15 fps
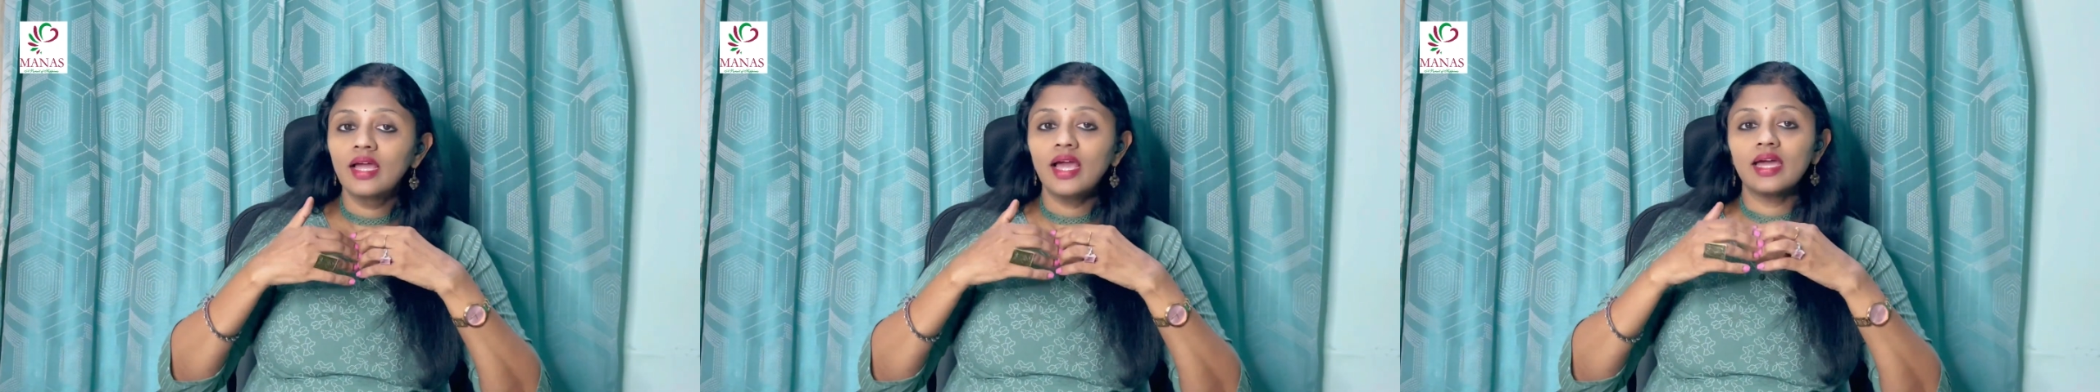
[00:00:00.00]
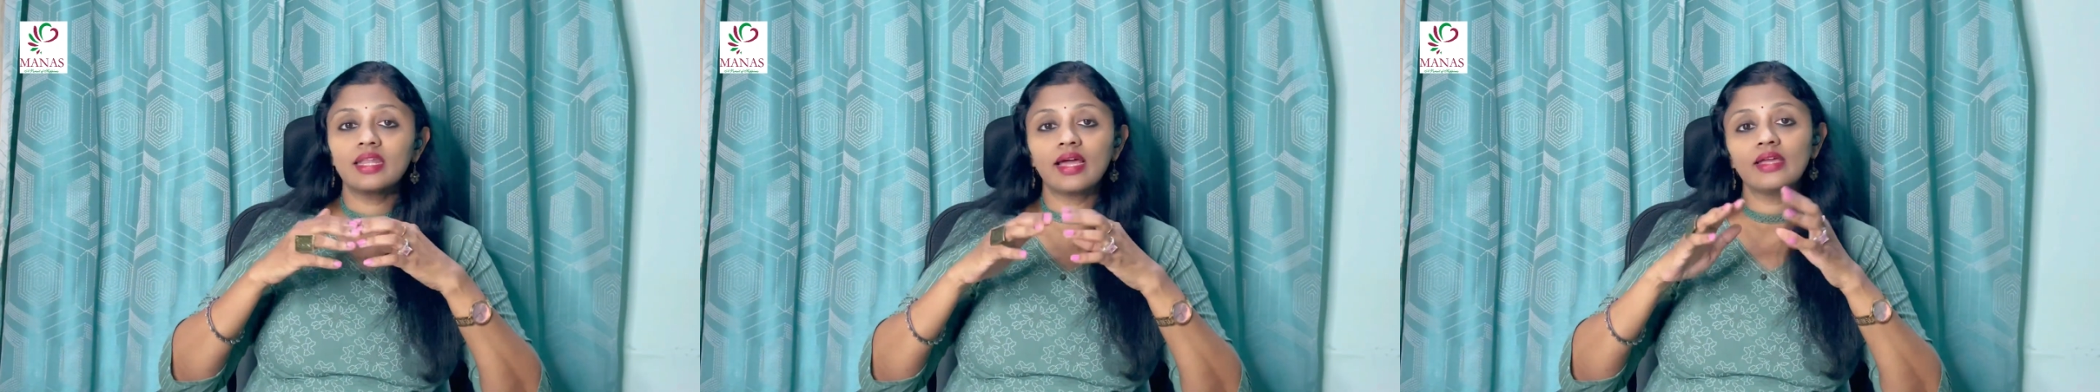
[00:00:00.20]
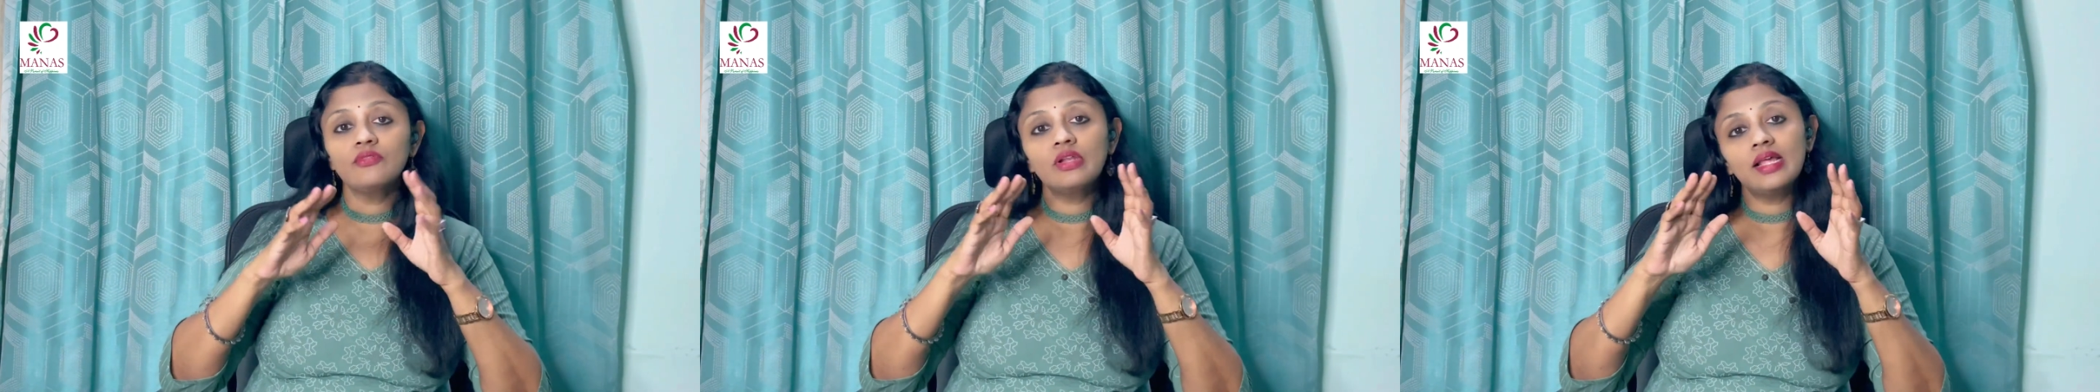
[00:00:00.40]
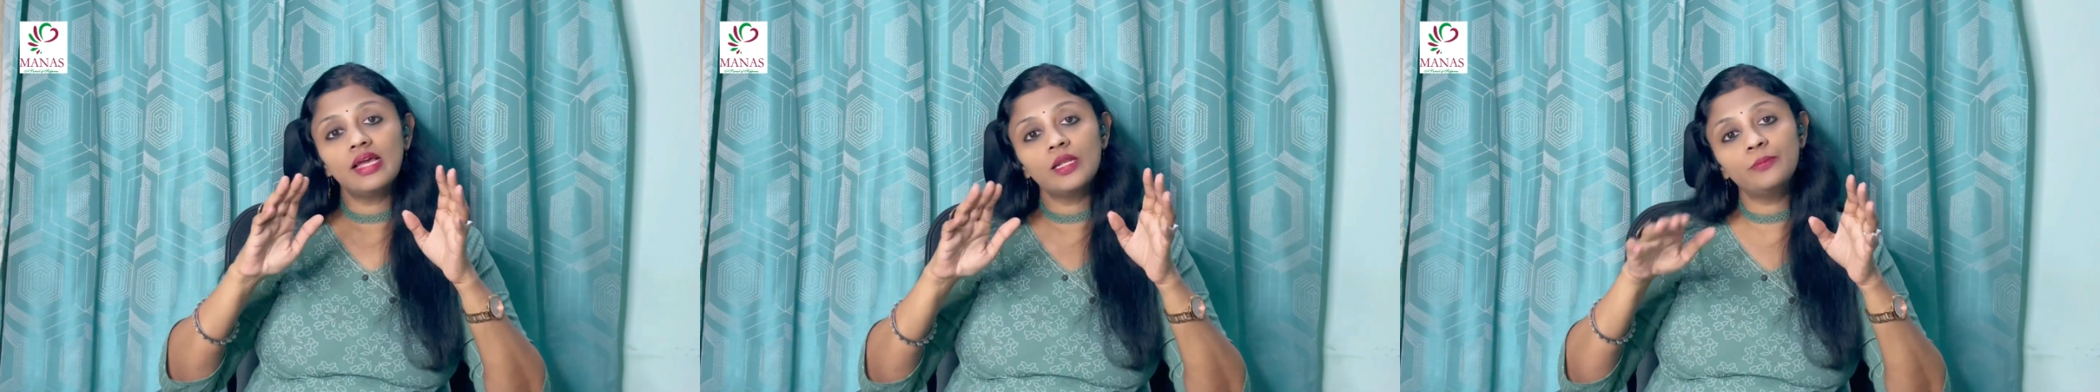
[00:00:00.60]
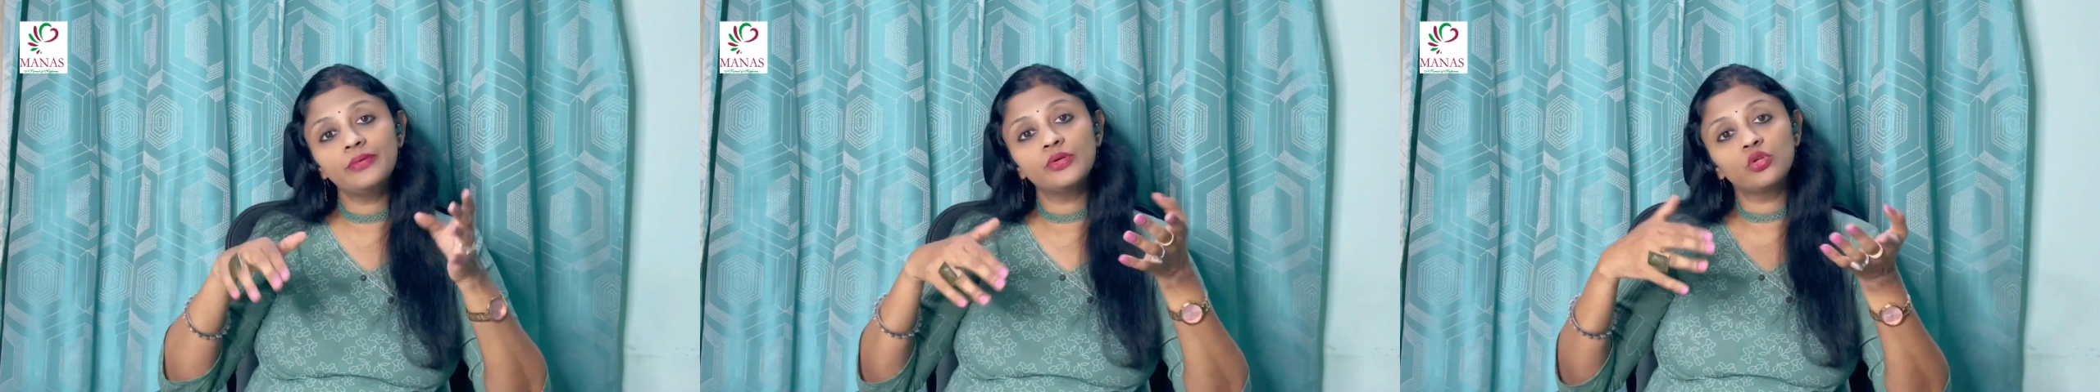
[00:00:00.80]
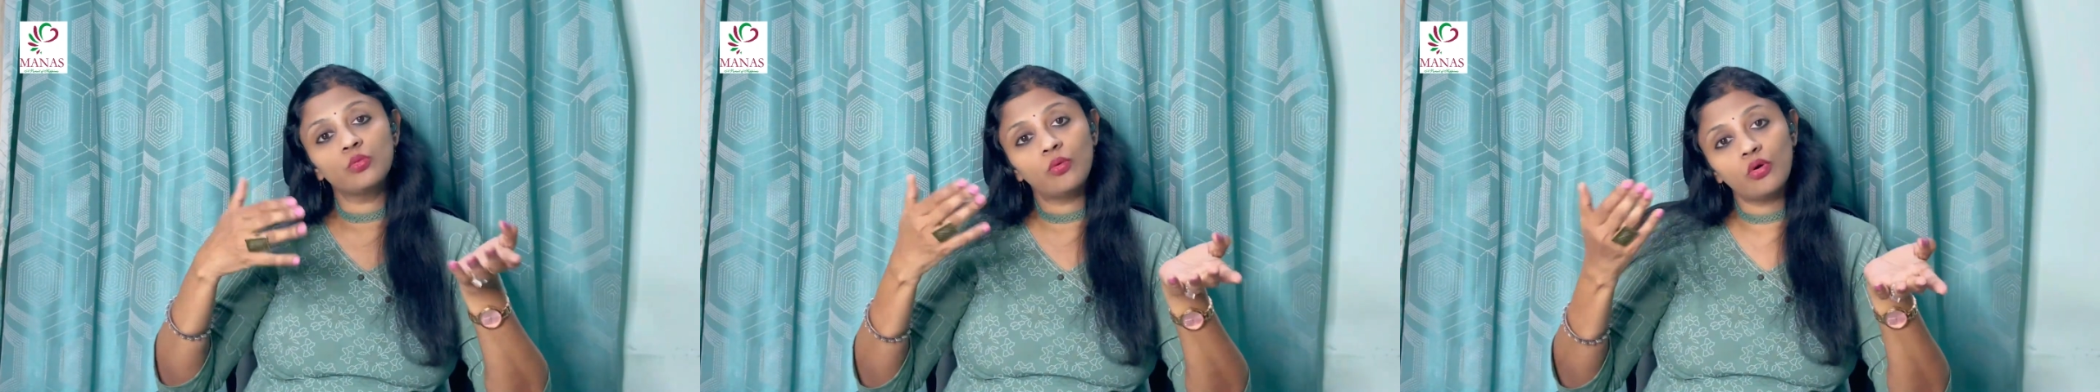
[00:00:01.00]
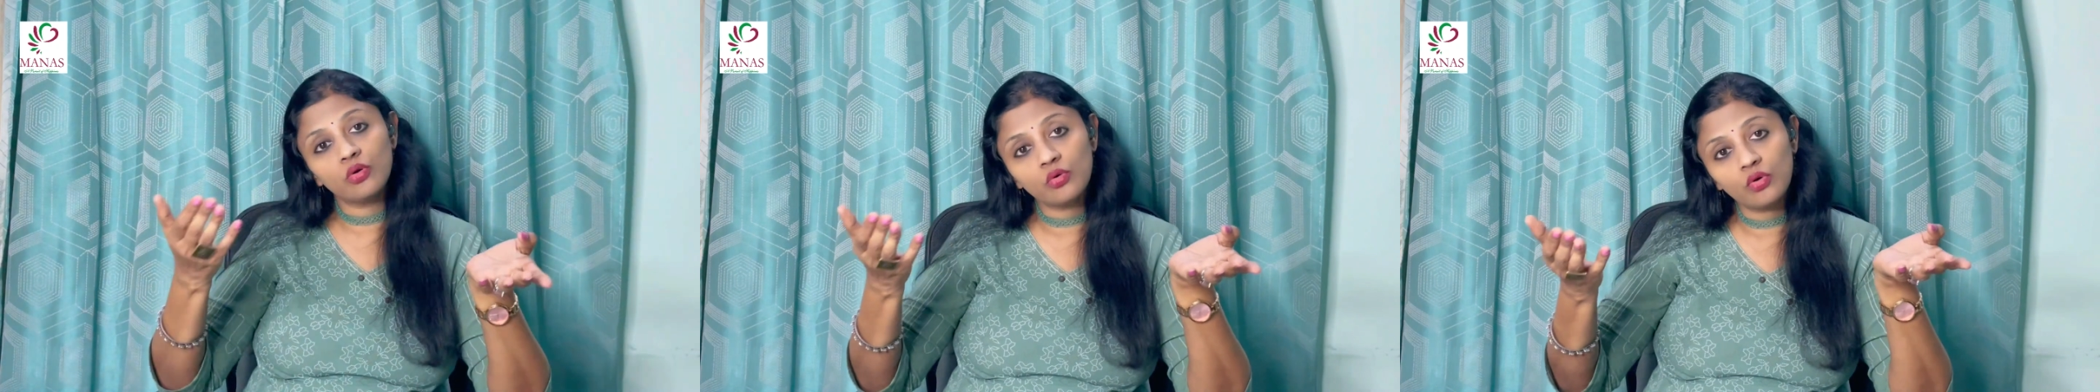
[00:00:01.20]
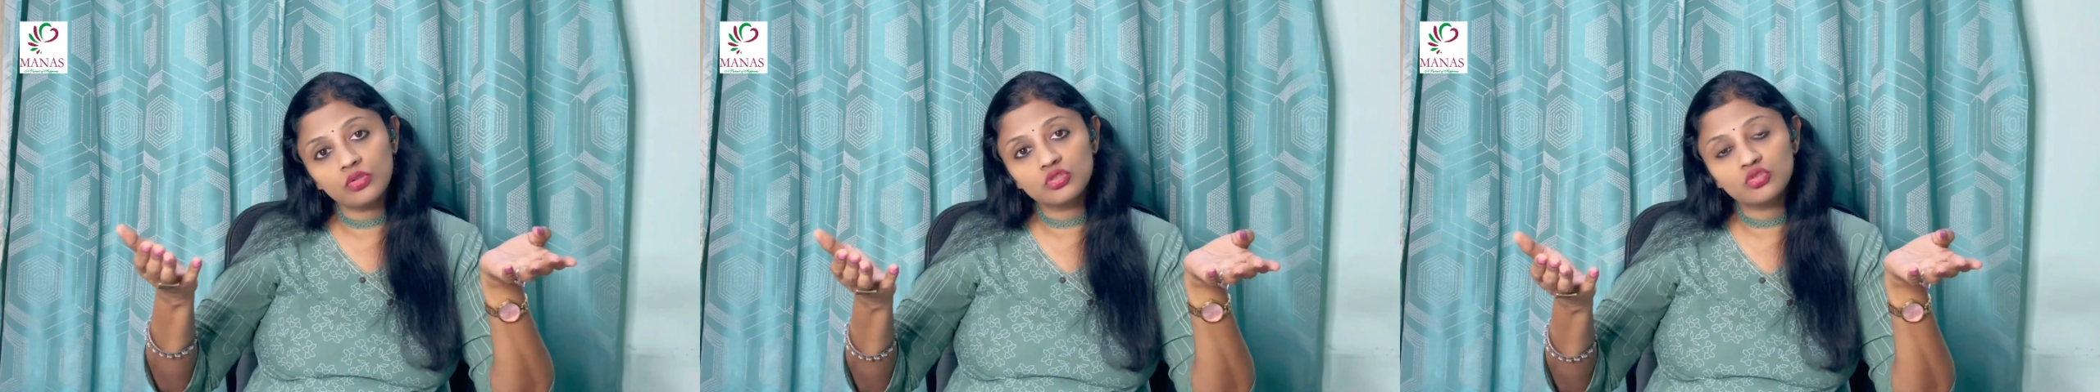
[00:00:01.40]
and I will help you
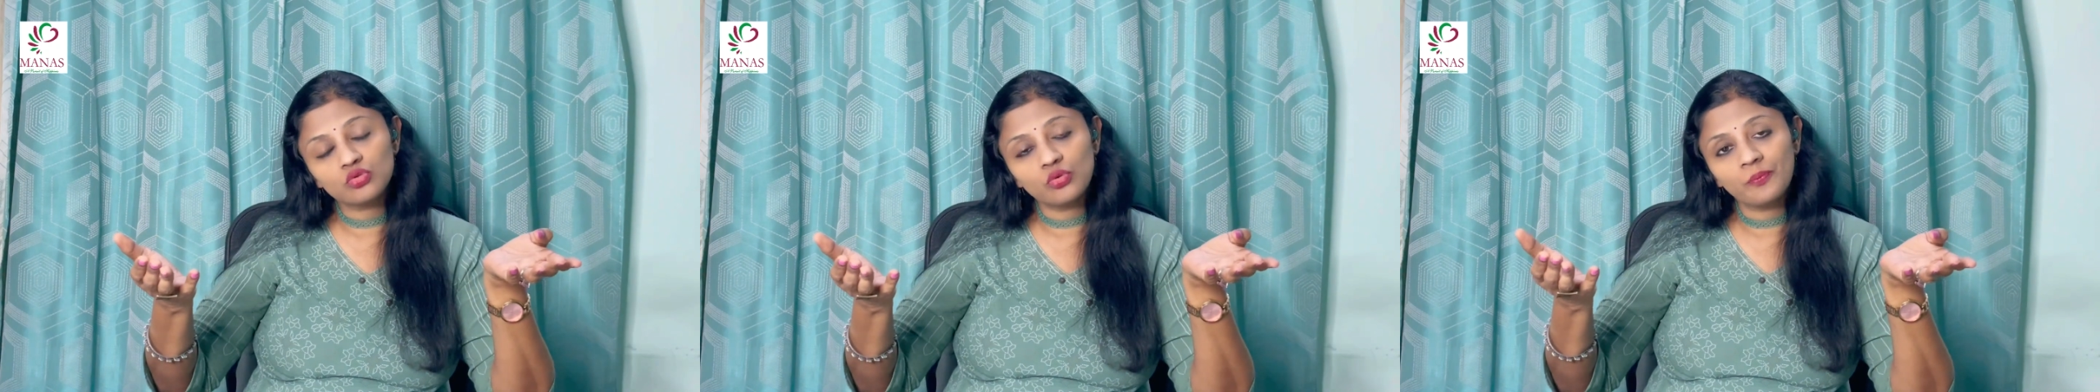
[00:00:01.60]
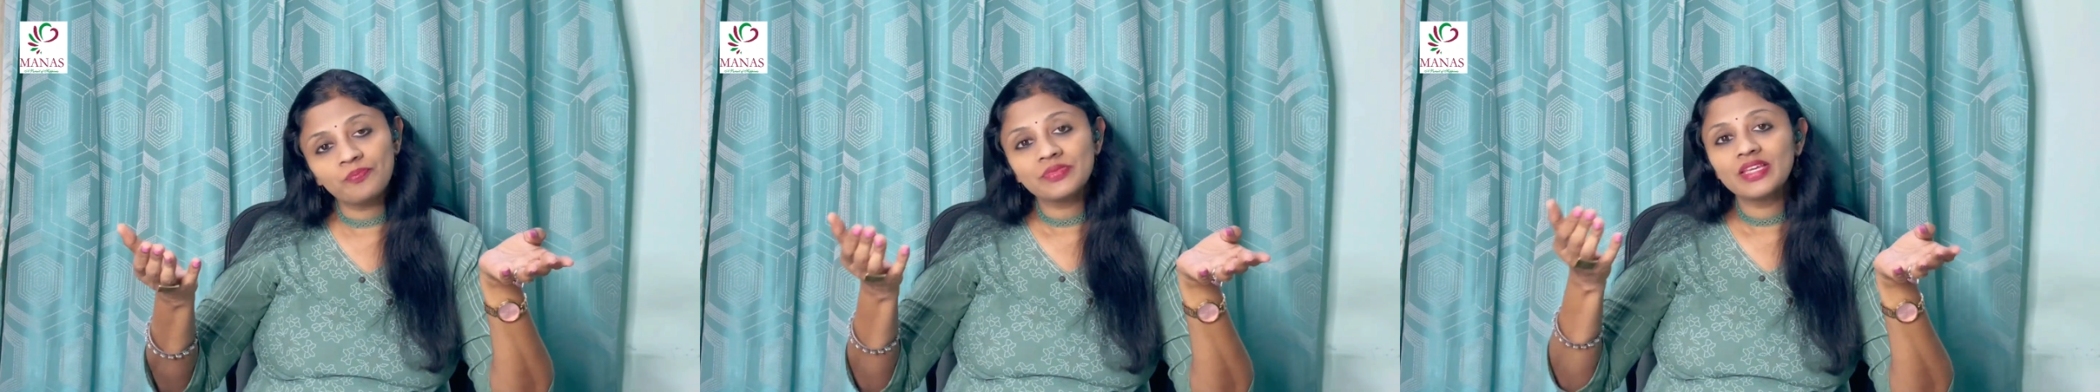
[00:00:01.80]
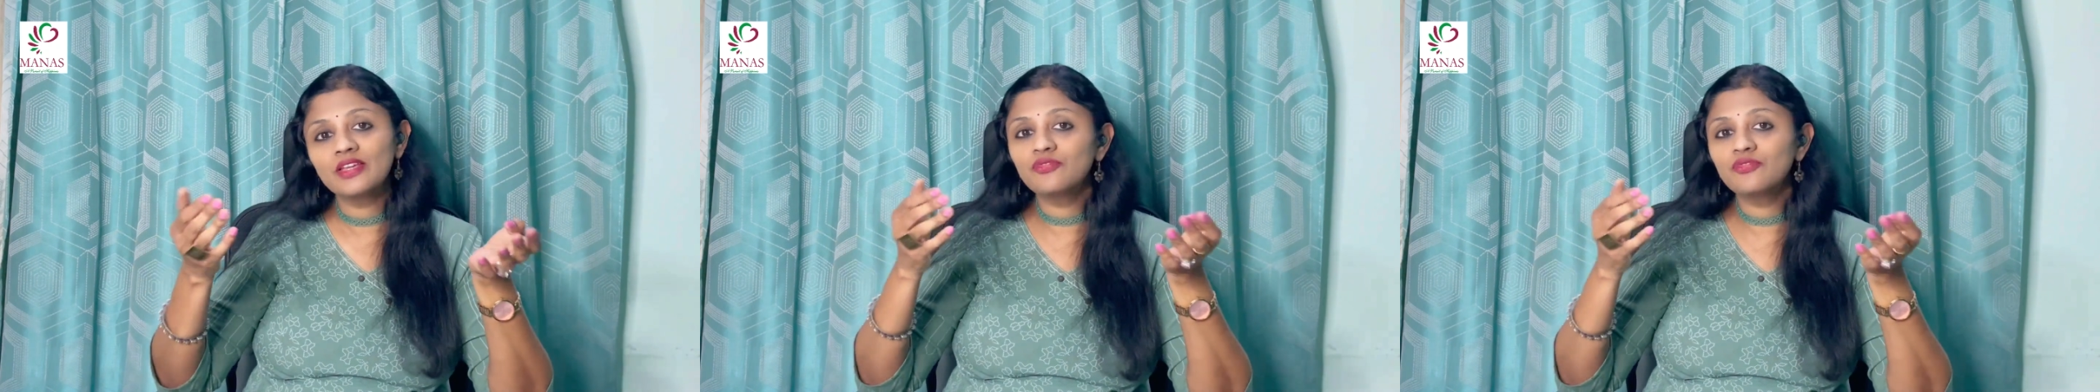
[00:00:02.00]
tomorrow also.